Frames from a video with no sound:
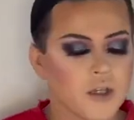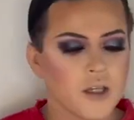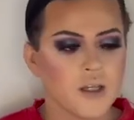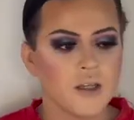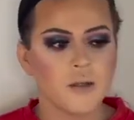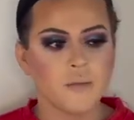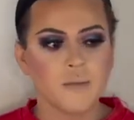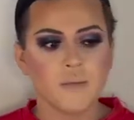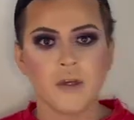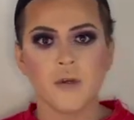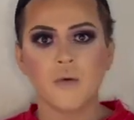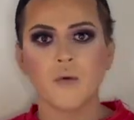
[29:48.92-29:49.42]
In the
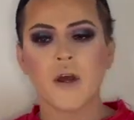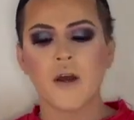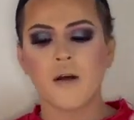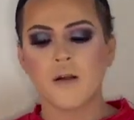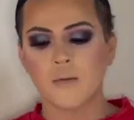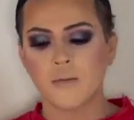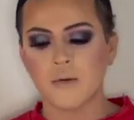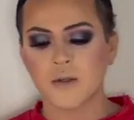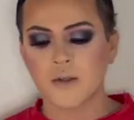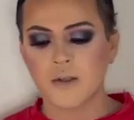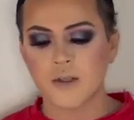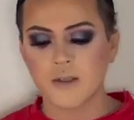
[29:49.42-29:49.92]
meanwhile, I'm
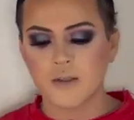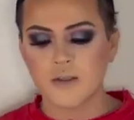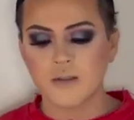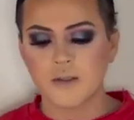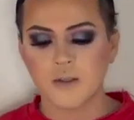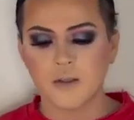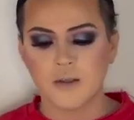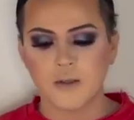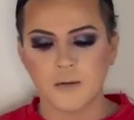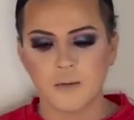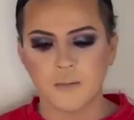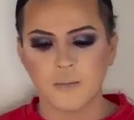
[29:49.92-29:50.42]
going to
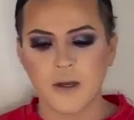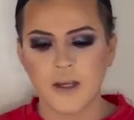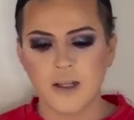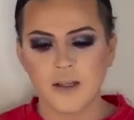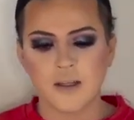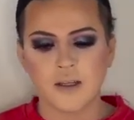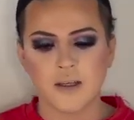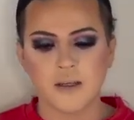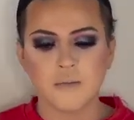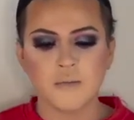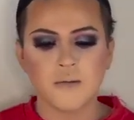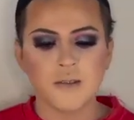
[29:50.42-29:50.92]
do my
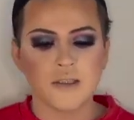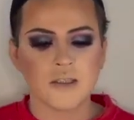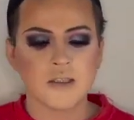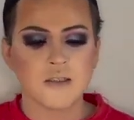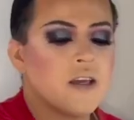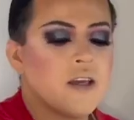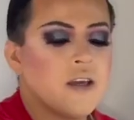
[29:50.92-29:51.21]
lips.